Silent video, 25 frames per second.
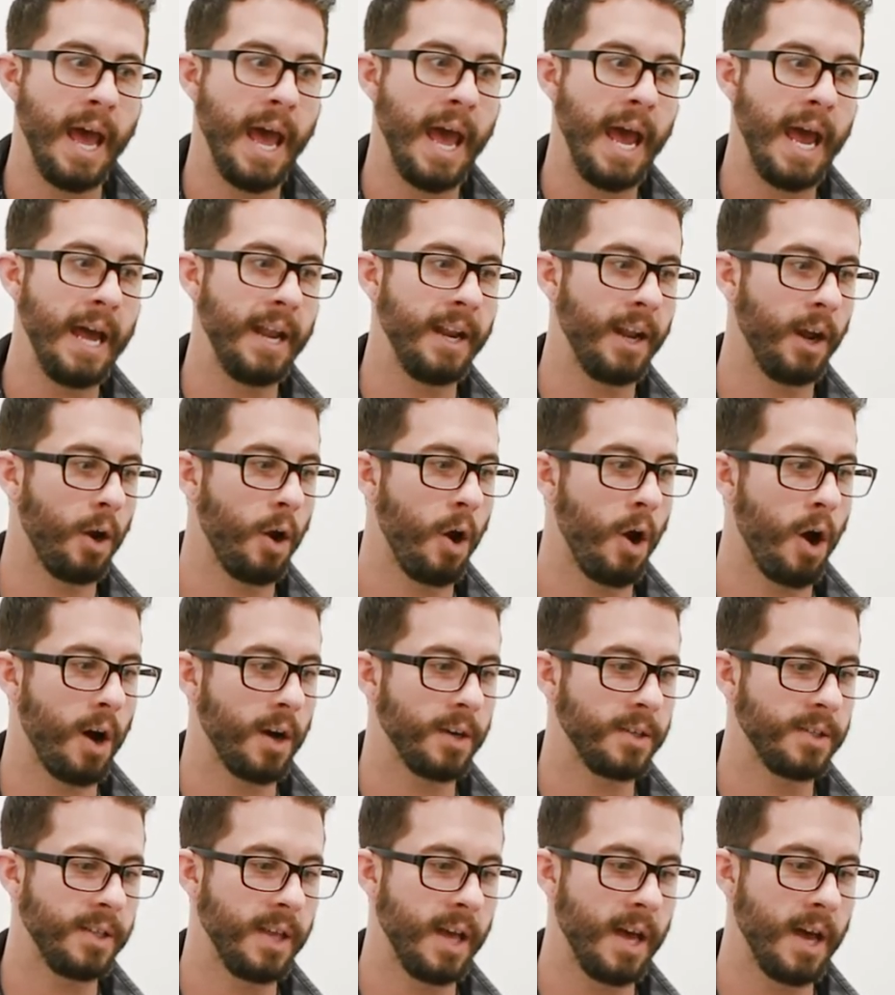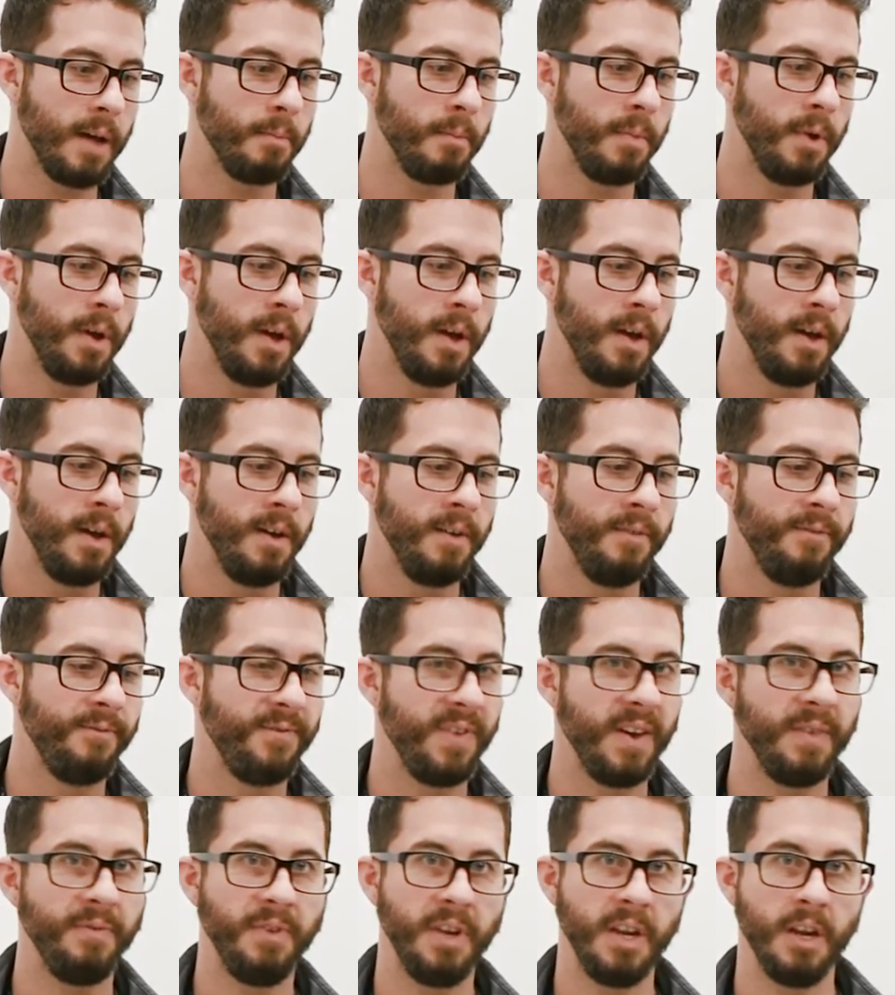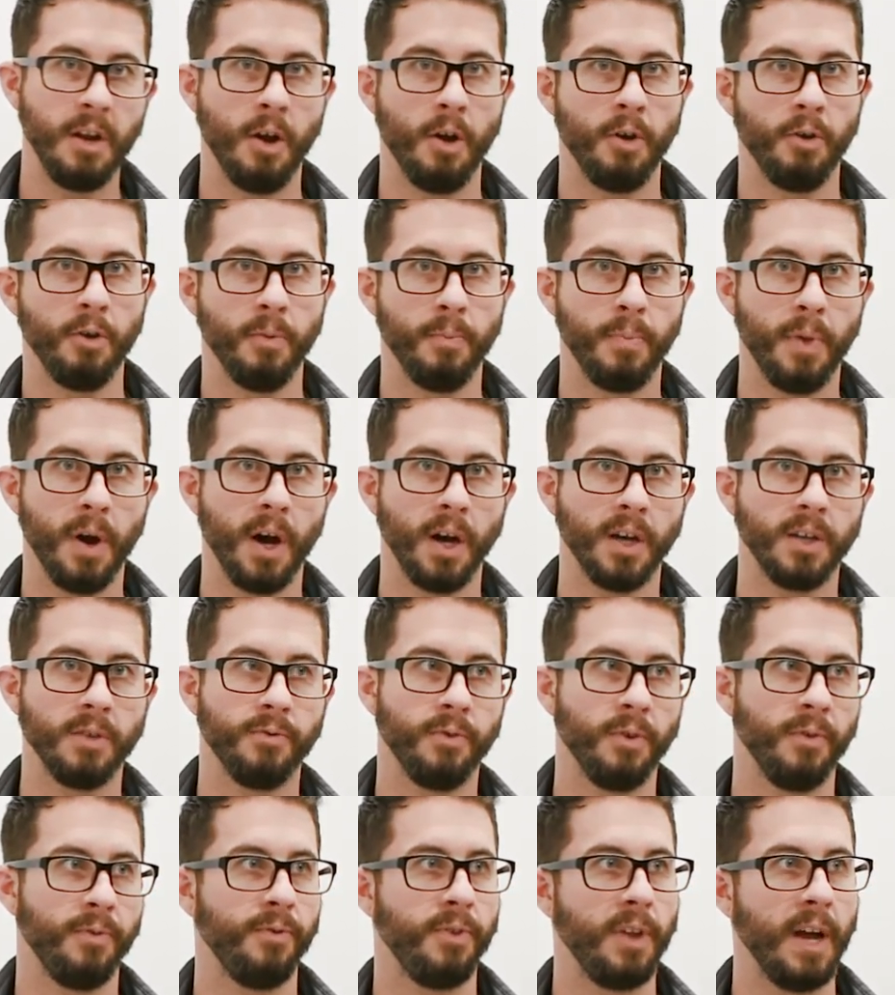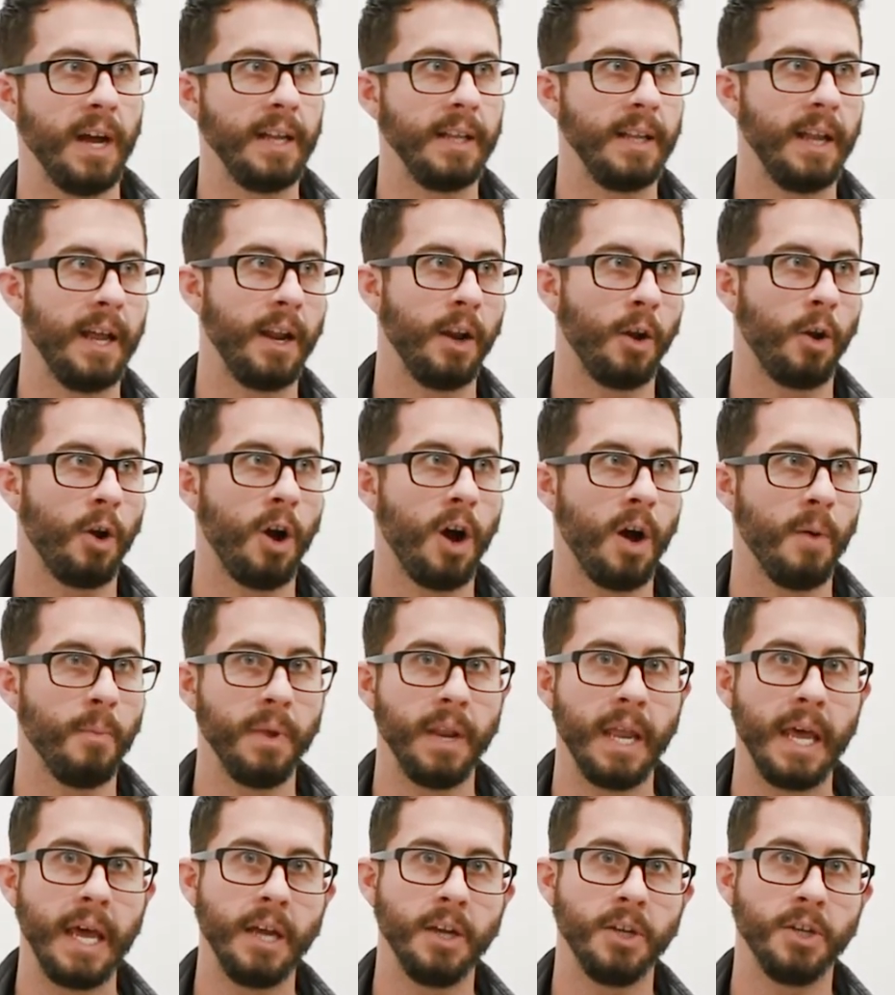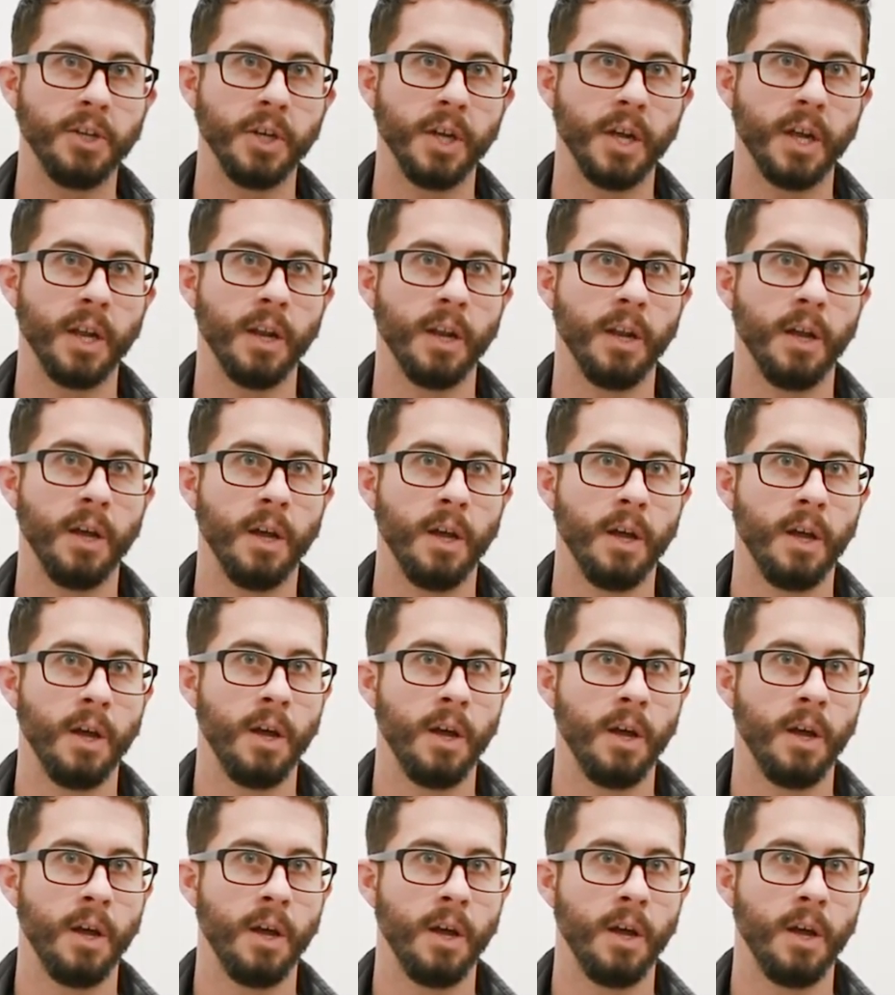and it costs them fifteen hundred bucks for flight and accommodation,